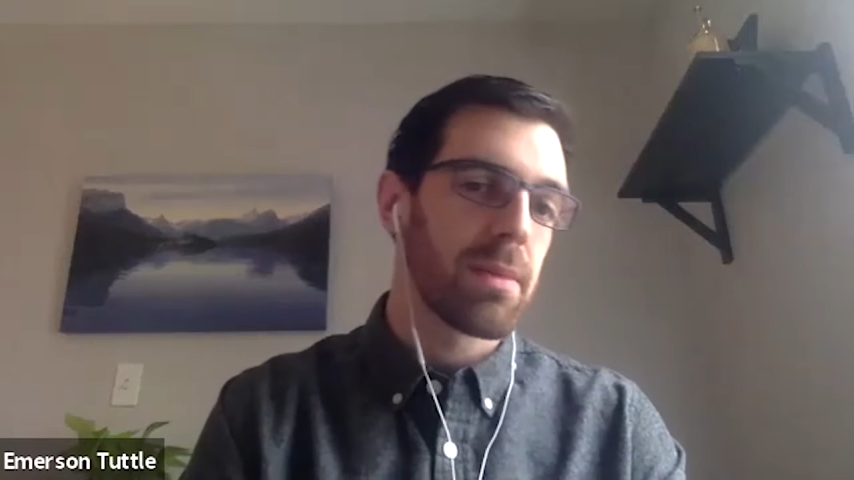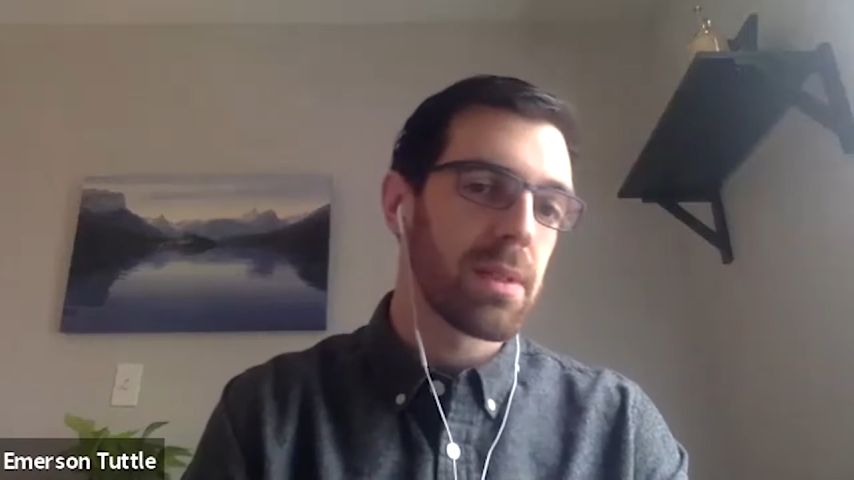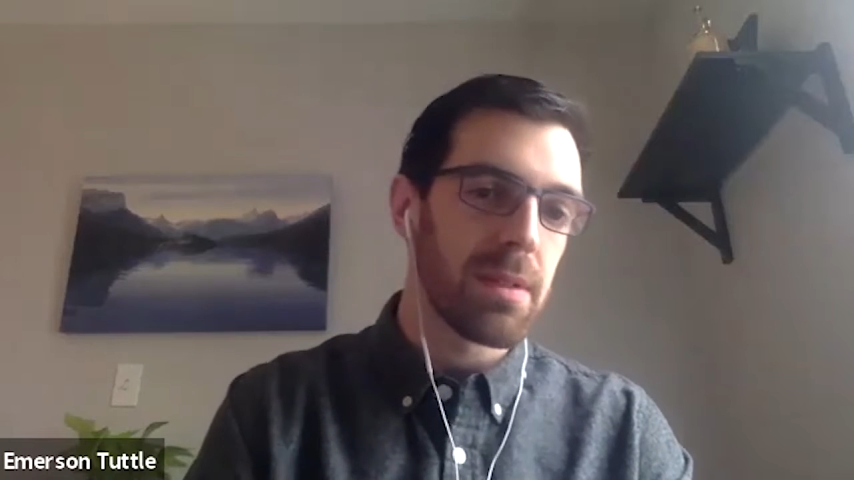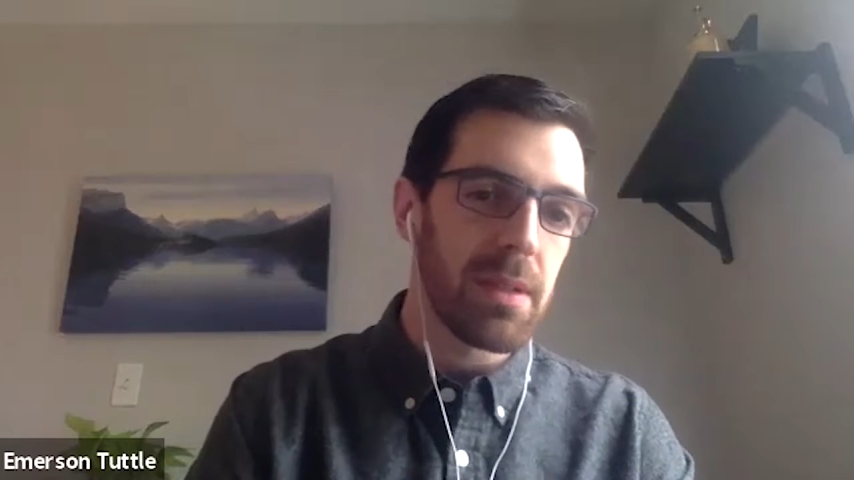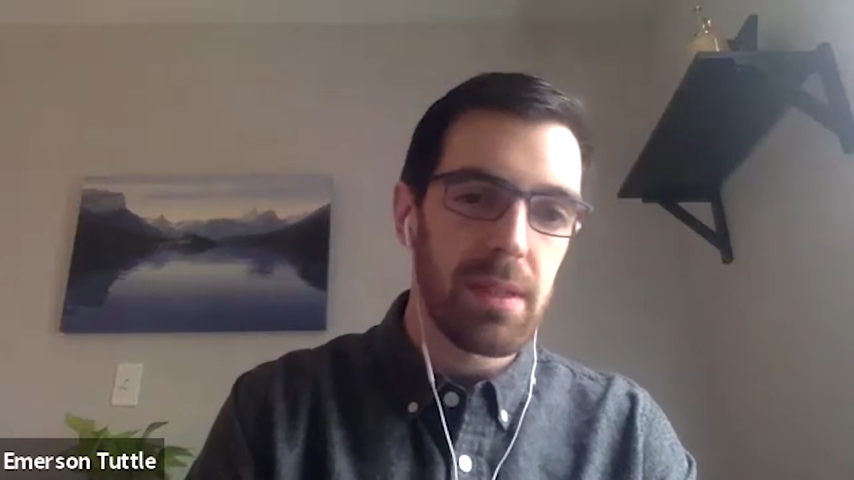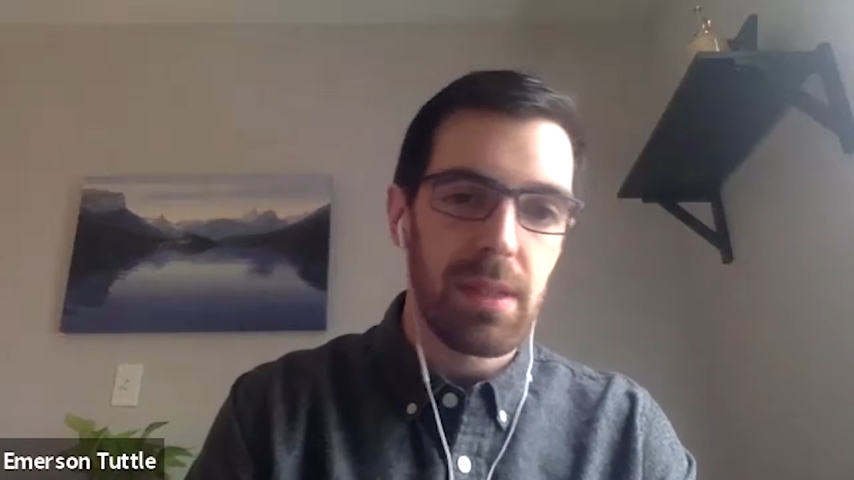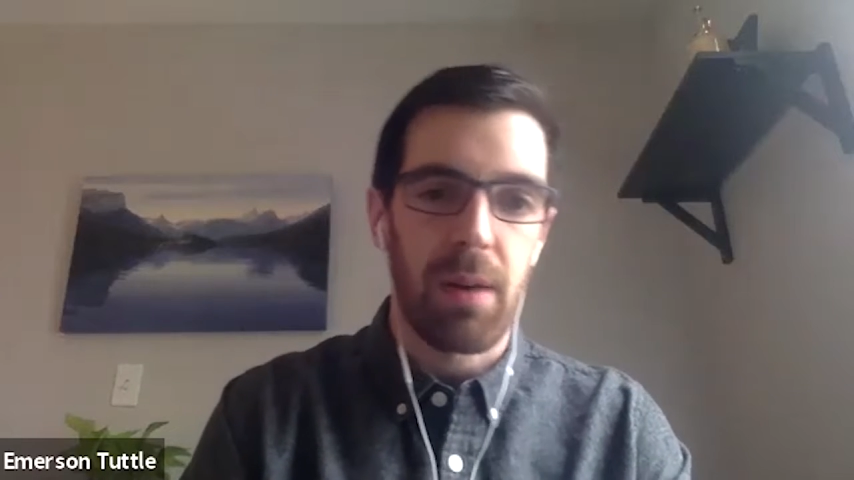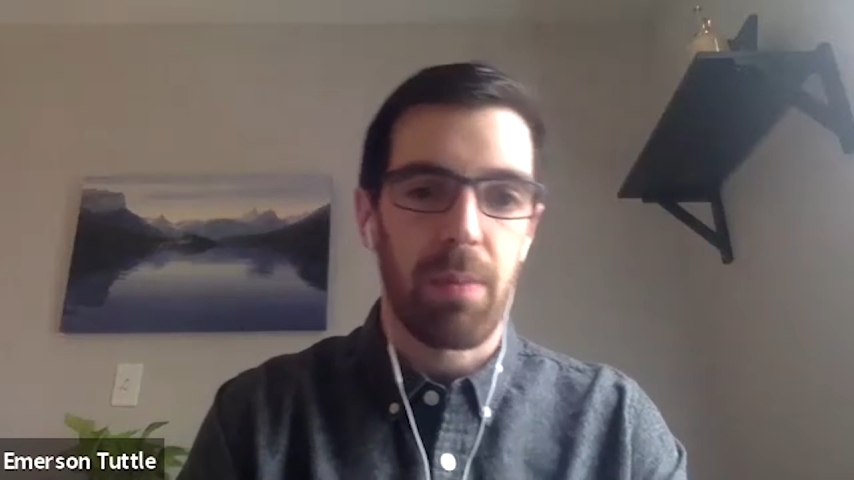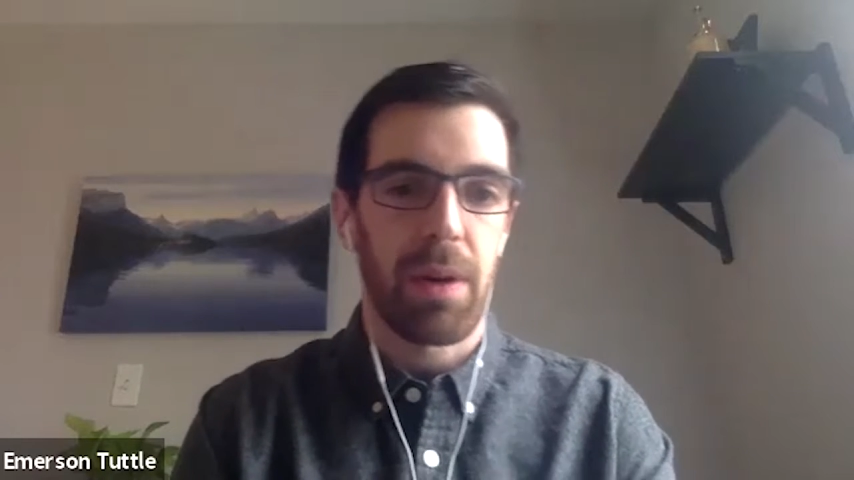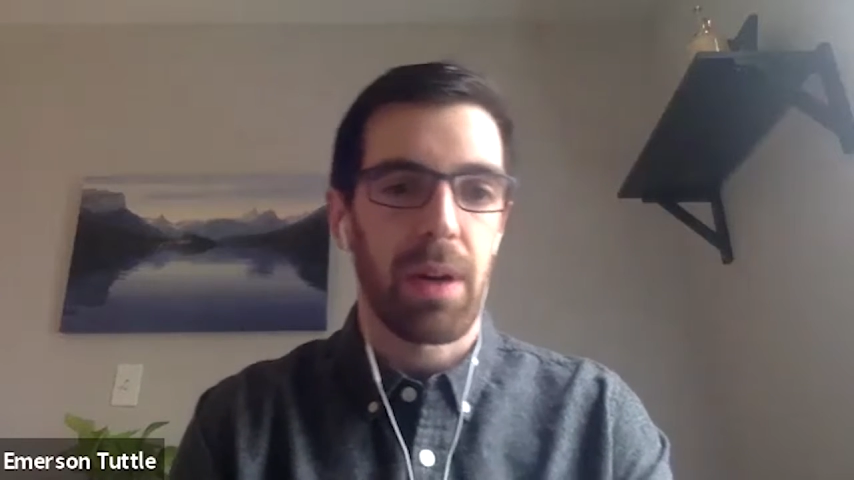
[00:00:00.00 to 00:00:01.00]
disease
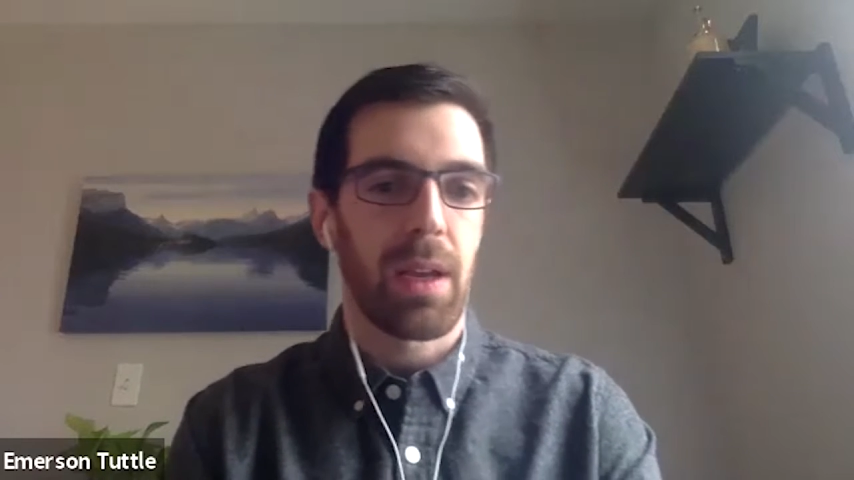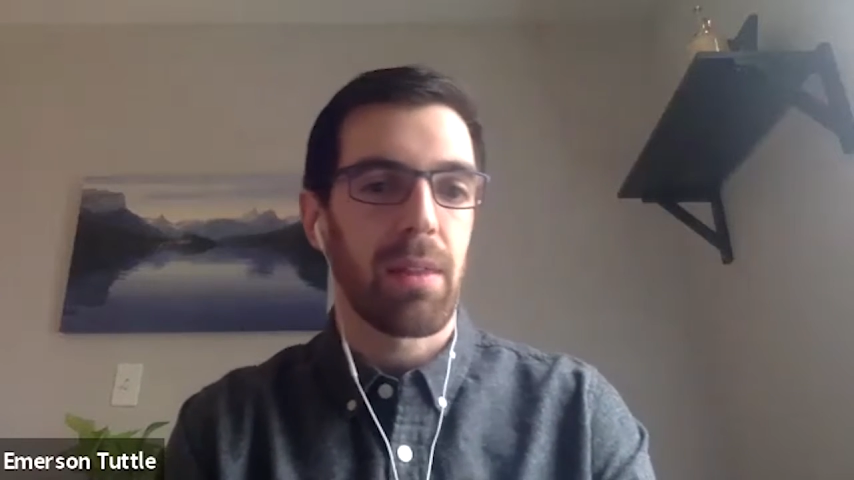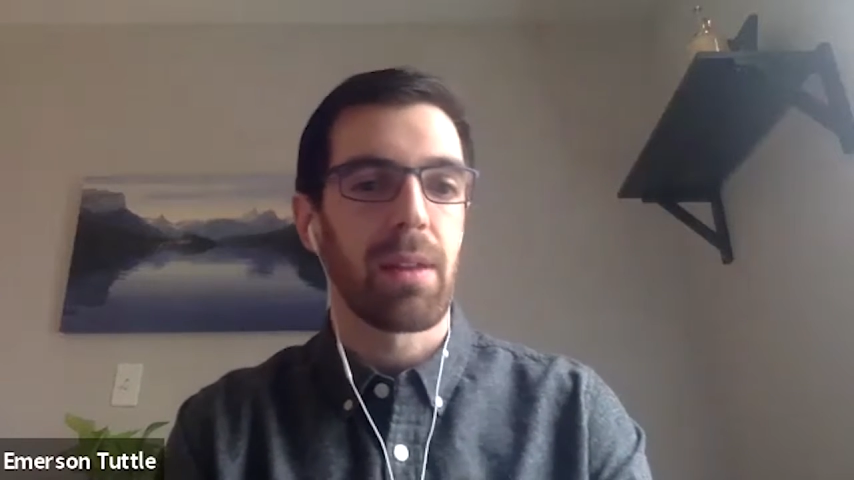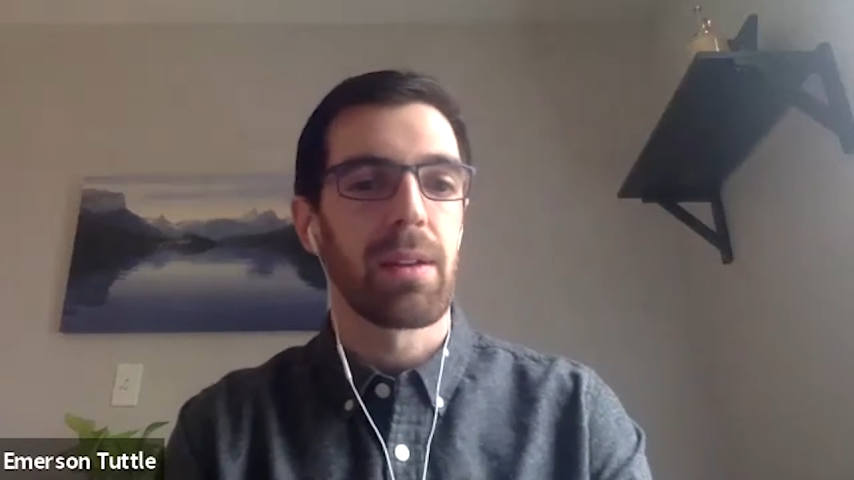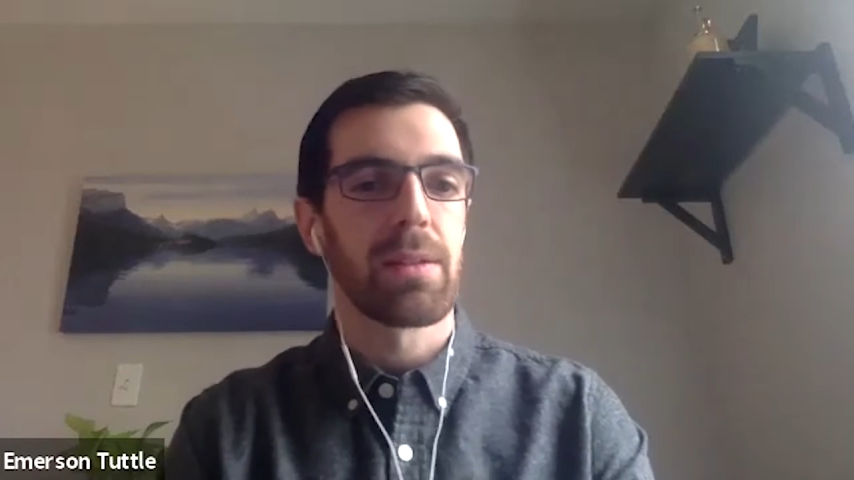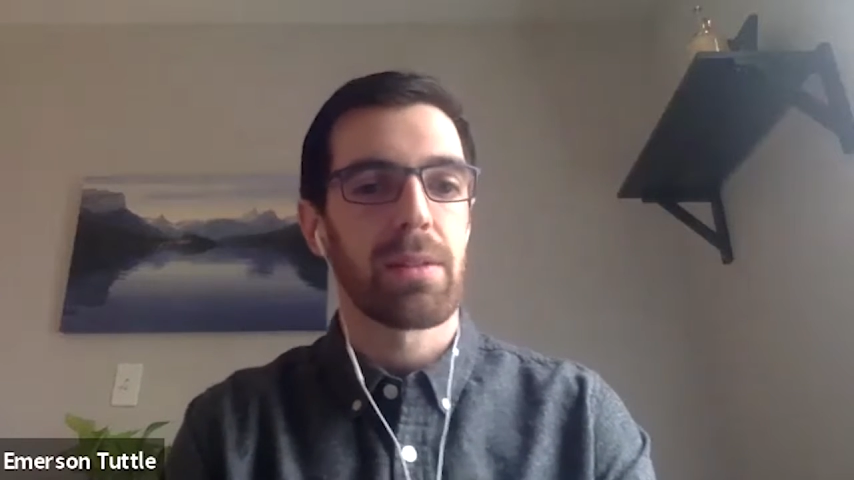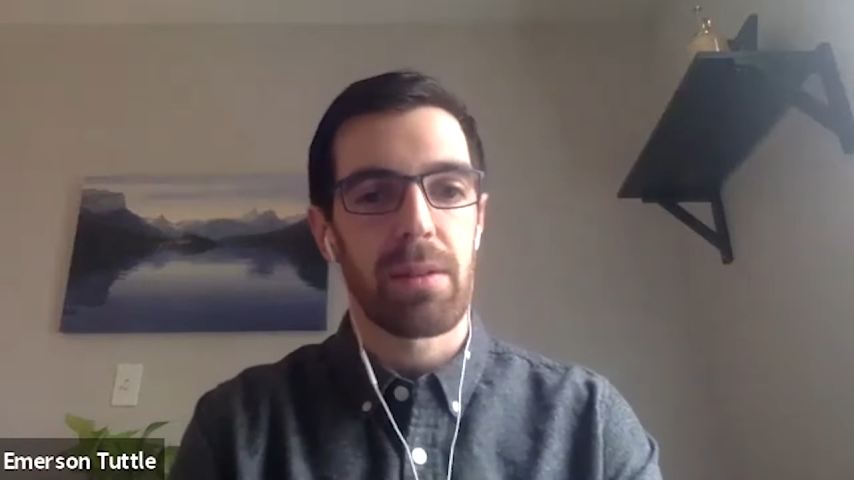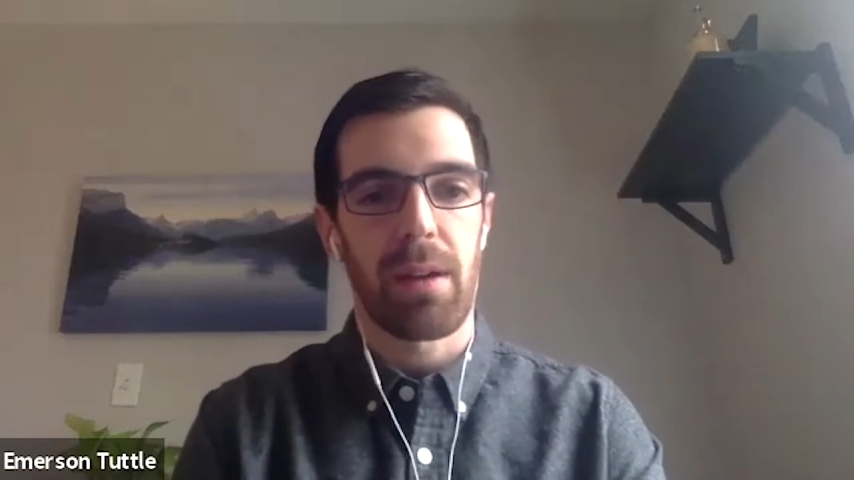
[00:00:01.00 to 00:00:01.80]
outbreak that is